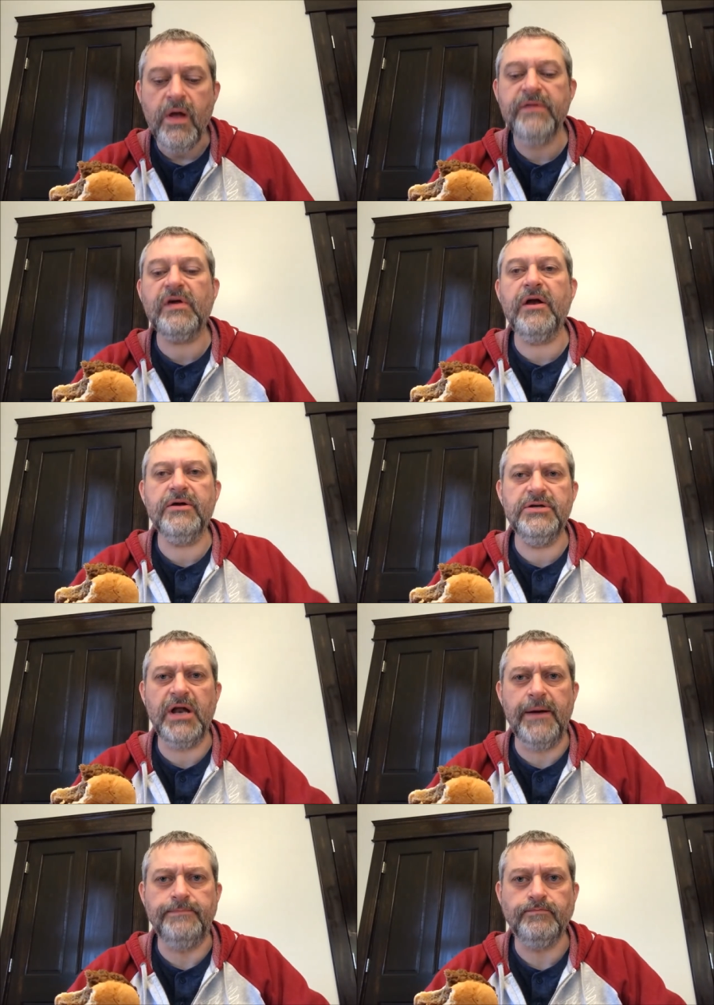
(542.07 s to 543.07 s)
It's got a good,
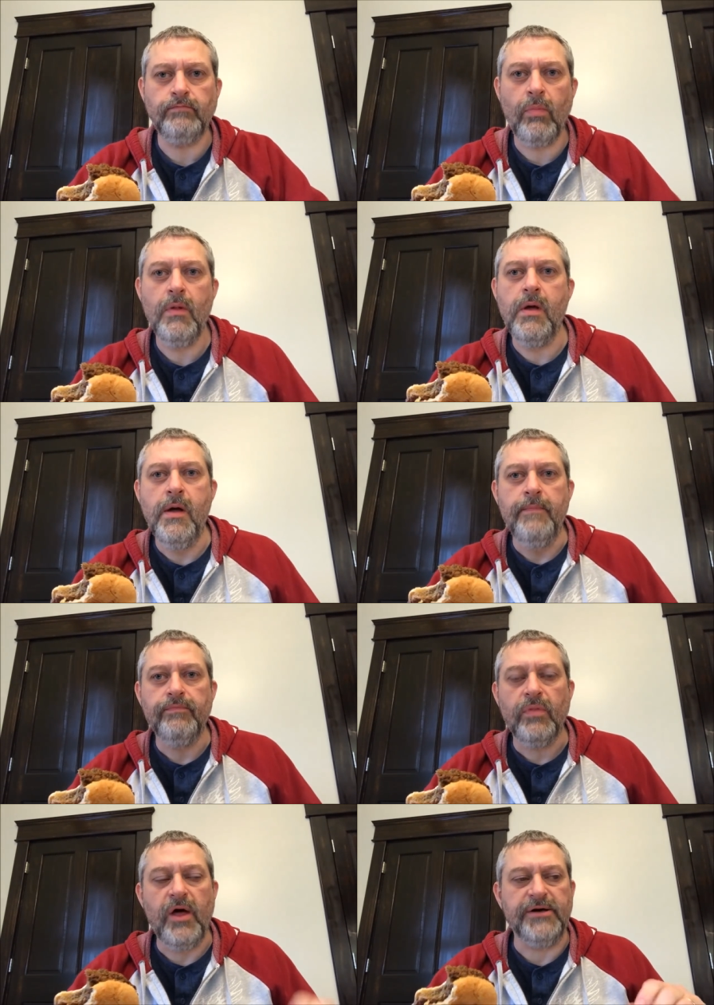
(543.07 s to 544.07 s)

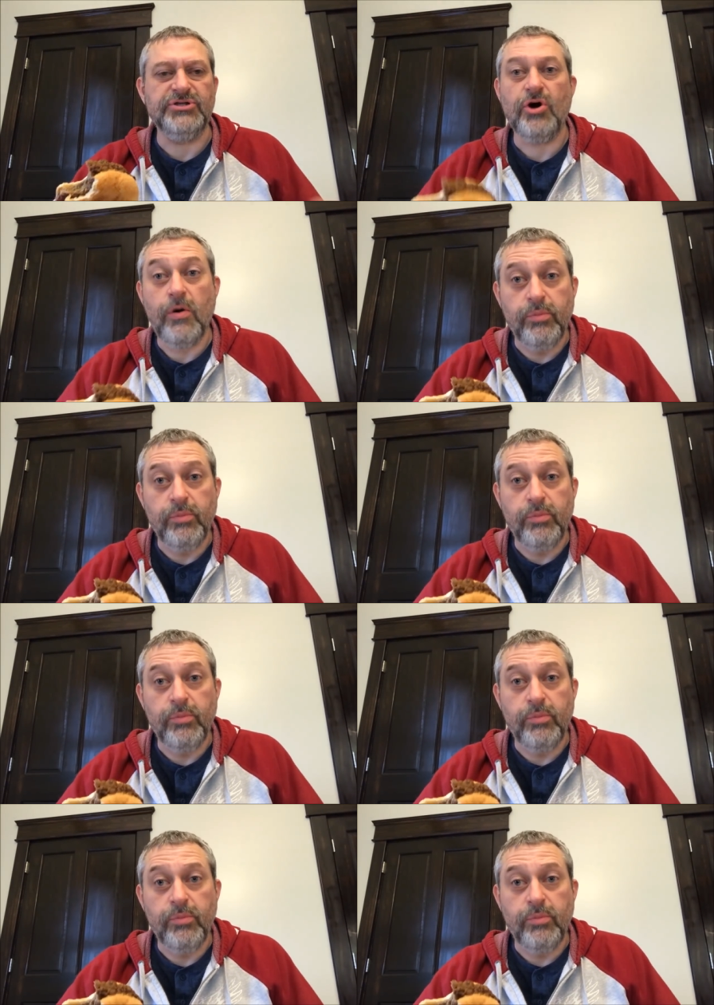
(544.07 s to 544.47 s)
like char